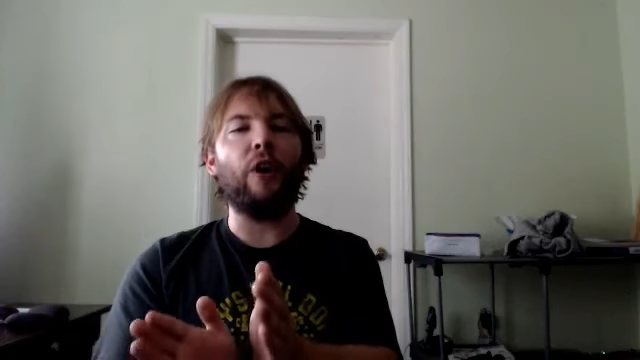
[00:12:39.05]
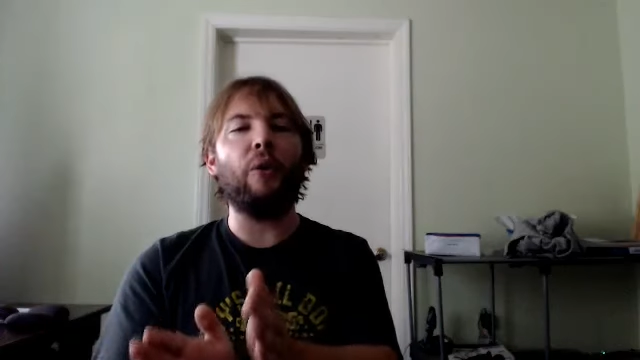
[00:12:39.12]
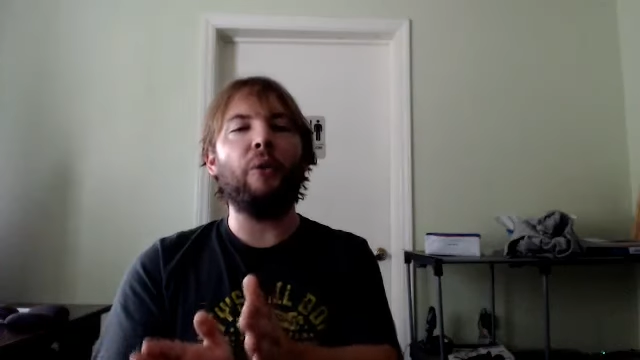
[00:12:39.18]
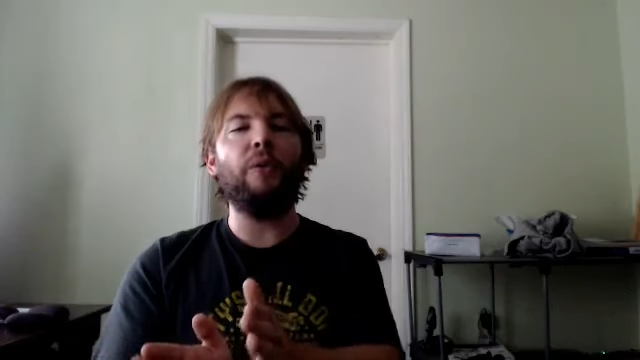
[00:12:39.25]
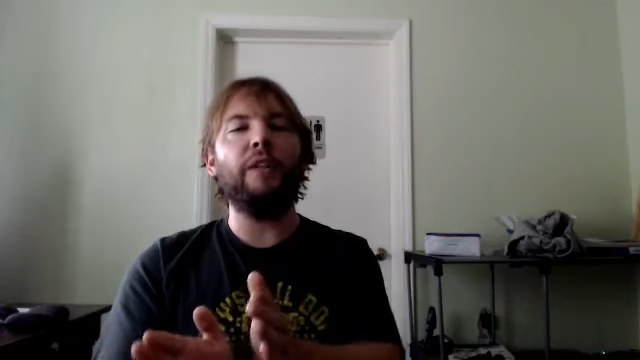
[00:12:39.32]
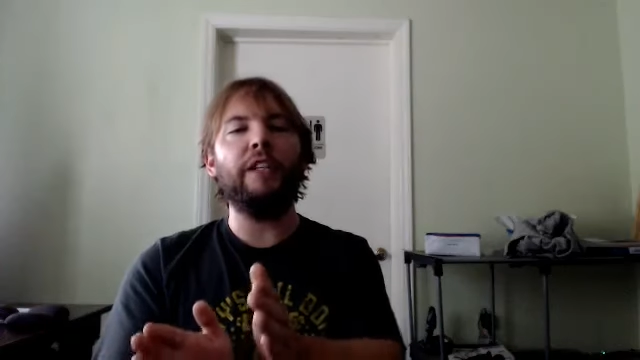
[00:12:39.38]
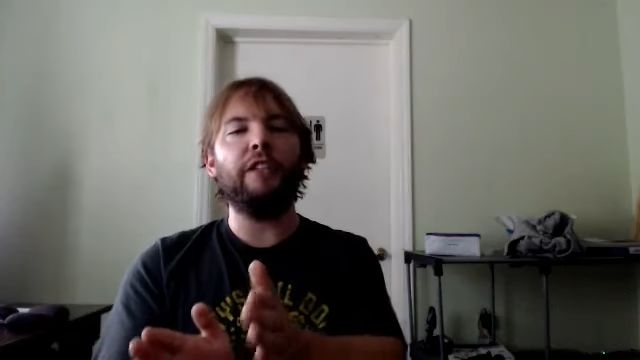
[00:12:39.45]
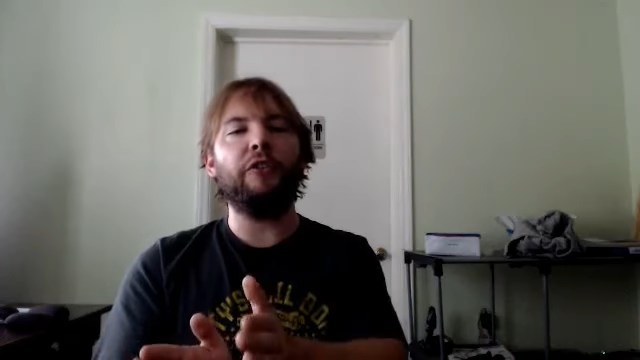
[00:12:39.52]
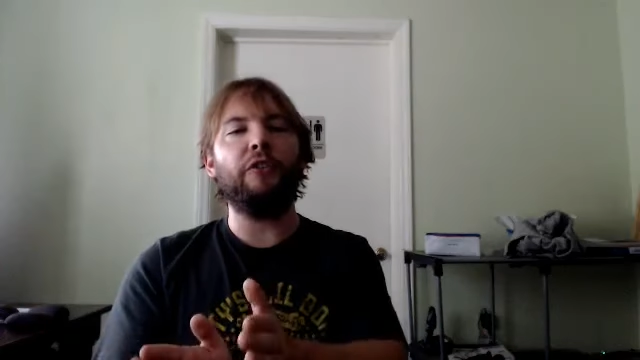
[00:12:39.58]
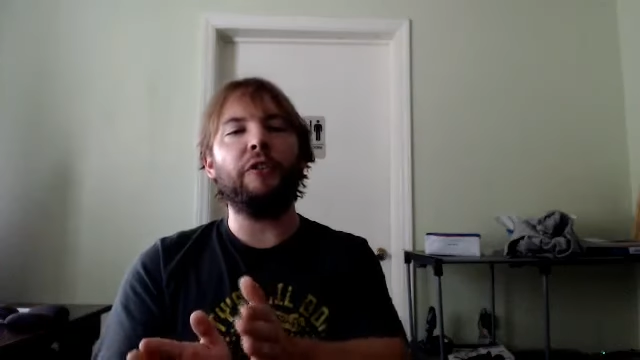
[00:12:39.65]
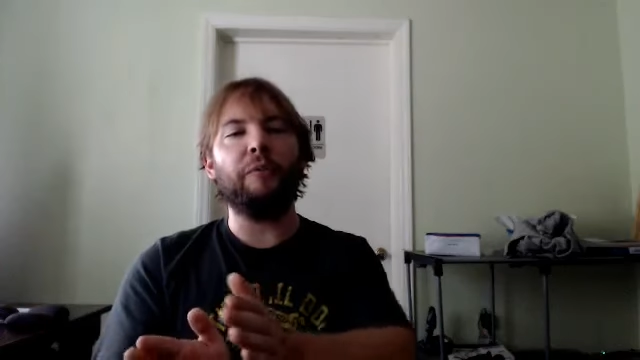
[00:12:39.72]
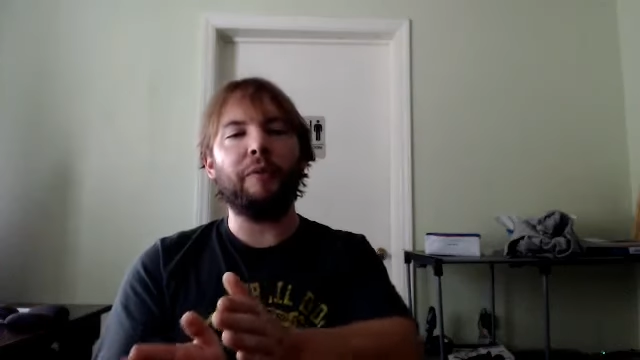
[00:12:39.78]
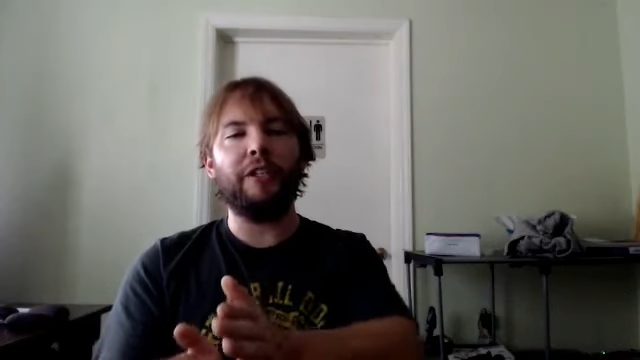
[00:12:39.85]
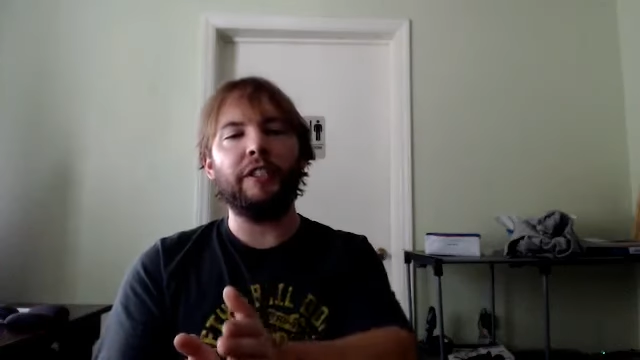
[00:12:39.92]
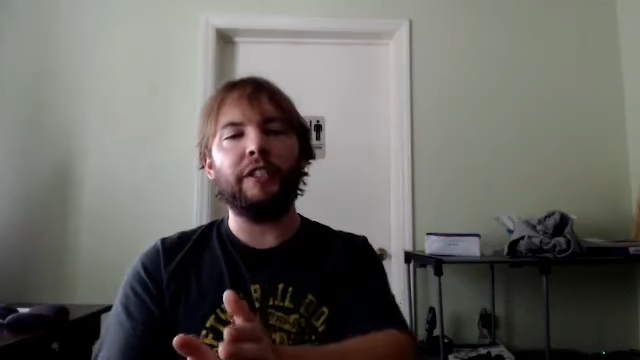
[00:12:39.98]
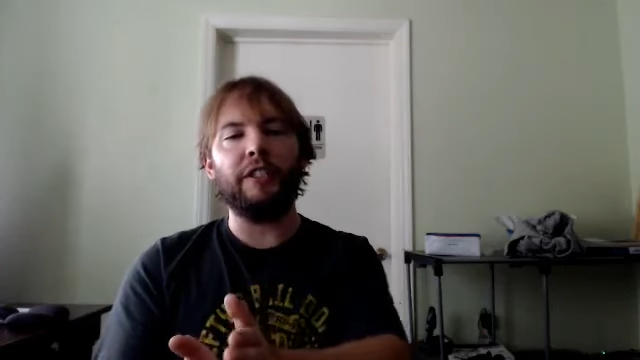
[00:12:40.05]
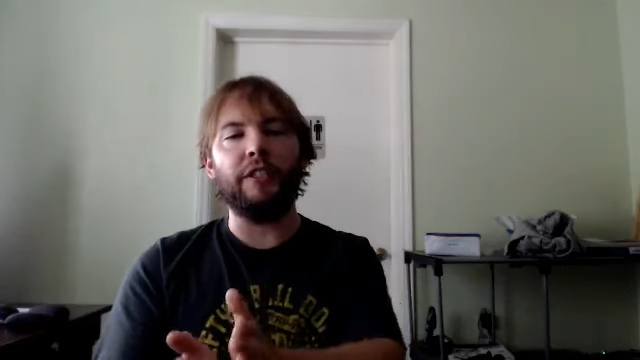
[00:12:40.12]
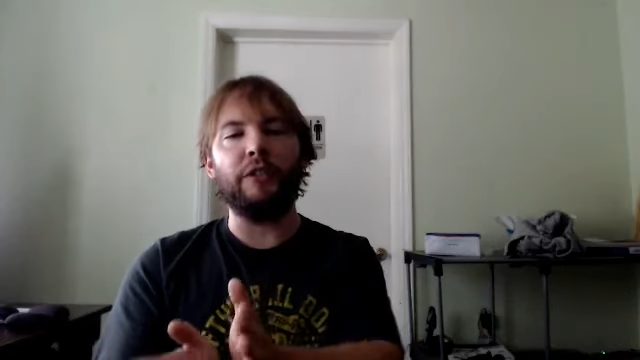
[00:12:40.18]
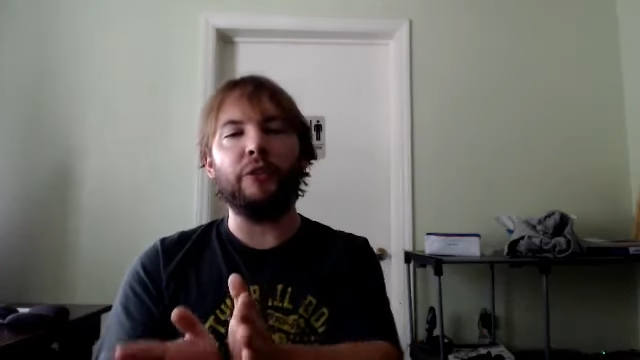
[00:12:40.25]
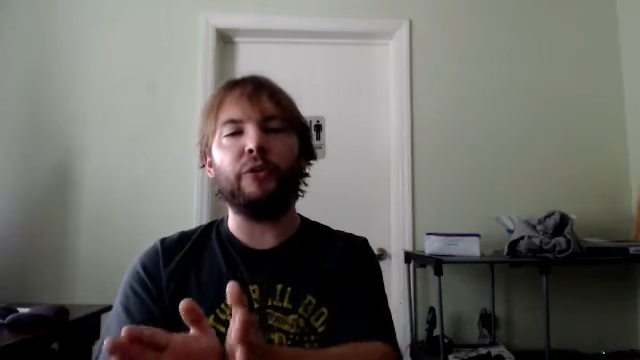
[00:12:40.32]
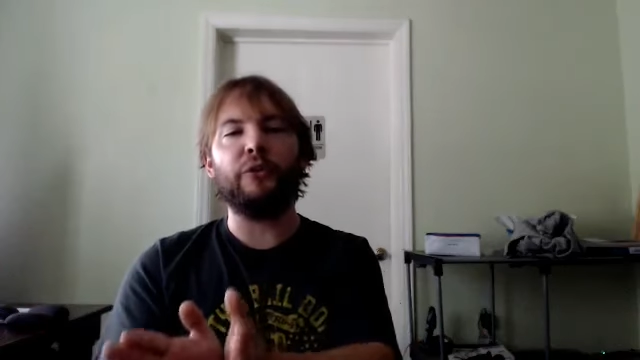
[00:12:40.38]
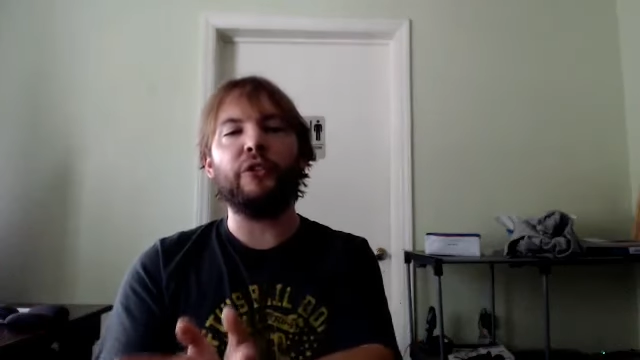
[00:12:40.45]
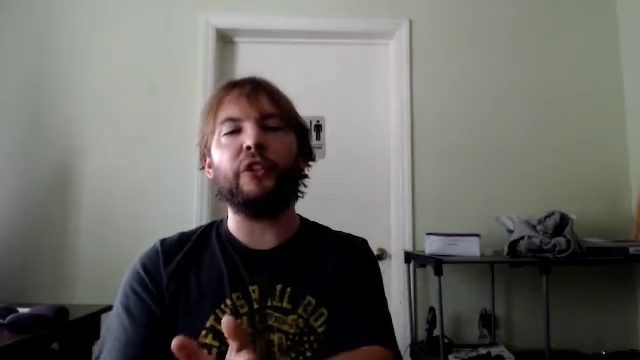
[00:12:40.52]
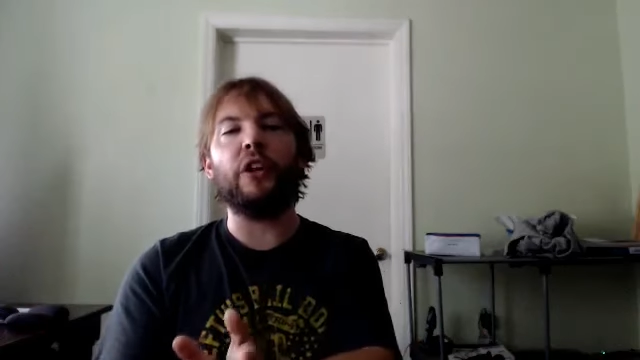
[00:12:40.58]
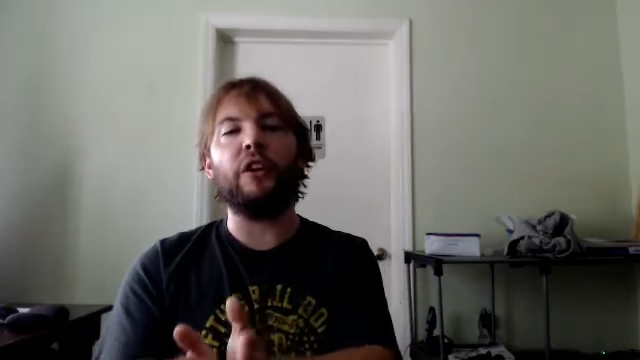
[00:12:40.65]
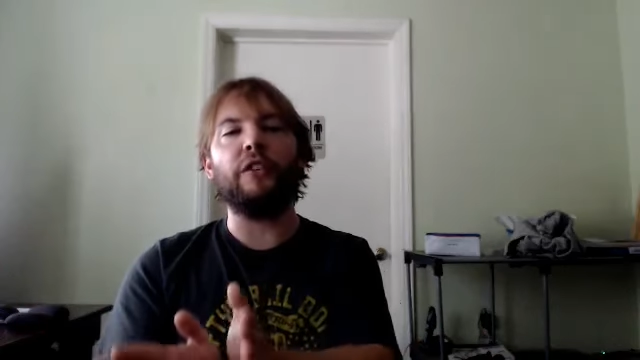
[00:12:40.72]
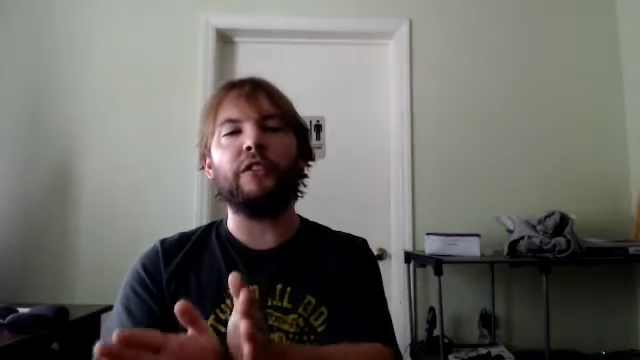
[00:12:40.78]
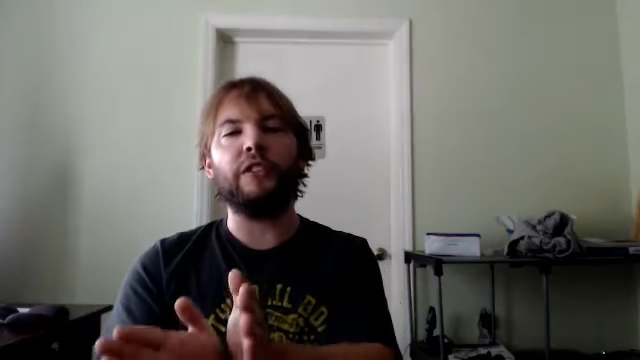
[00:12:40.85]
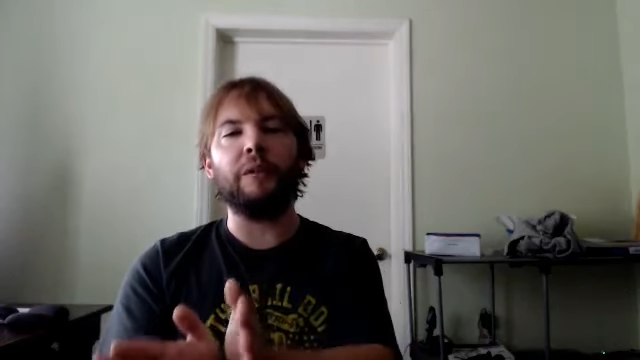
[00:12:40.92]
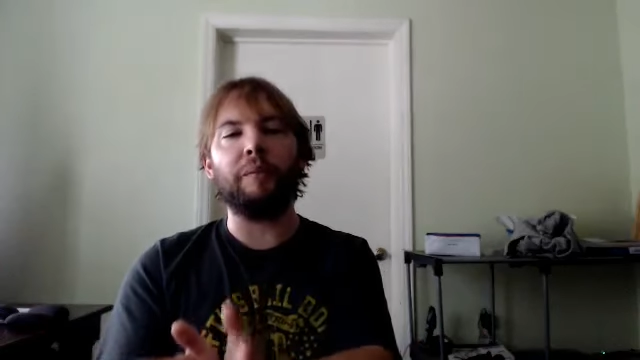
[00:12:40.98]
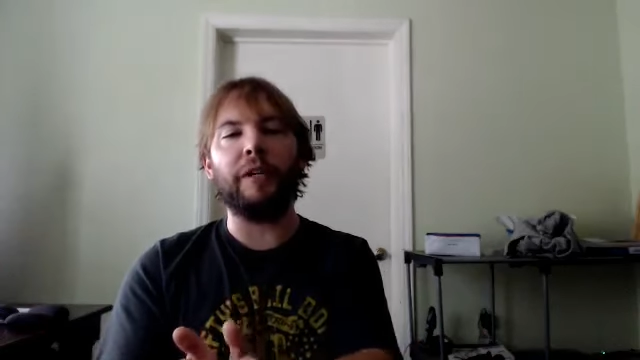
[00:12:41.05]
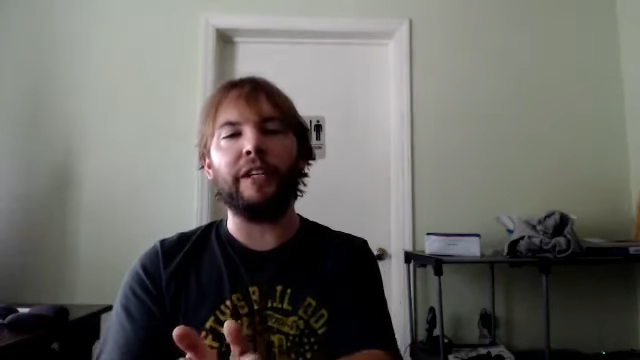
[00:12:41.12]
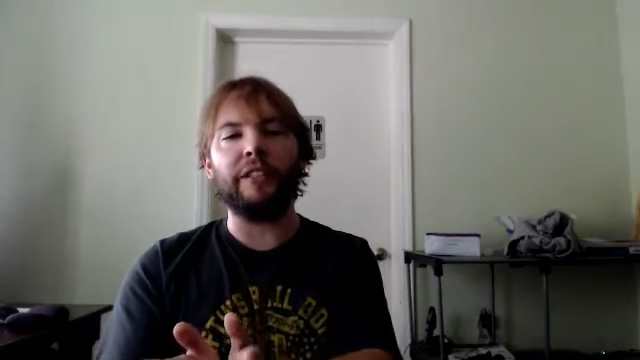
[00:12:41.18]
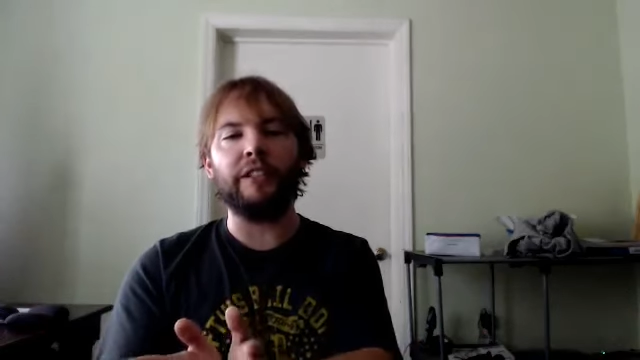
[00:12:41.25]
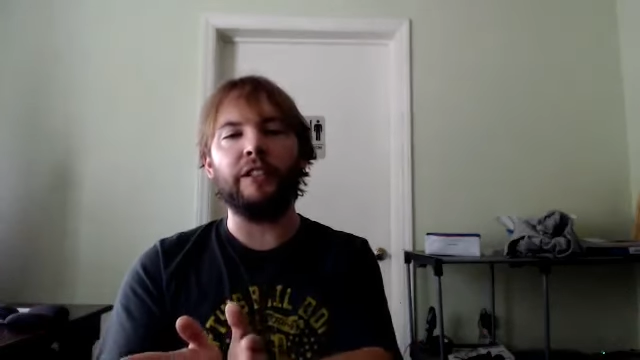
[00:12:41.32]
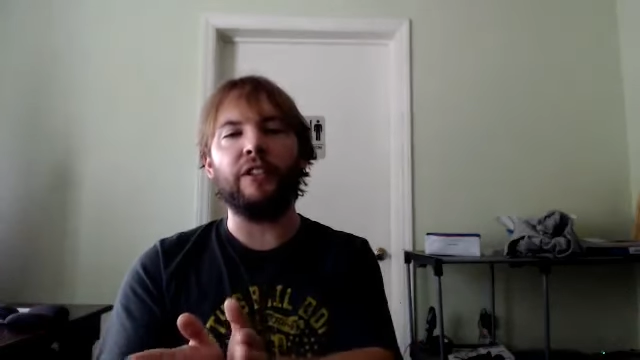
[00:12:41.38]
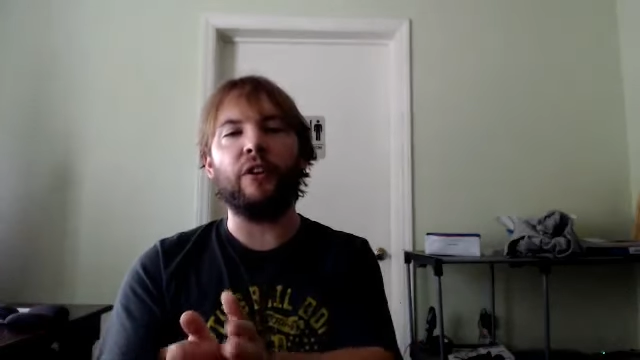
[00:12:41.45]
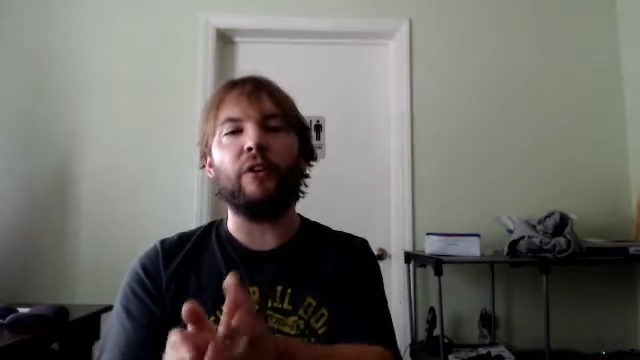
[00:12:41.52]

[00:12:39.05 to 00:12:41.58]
only to the person who solves the puzzle,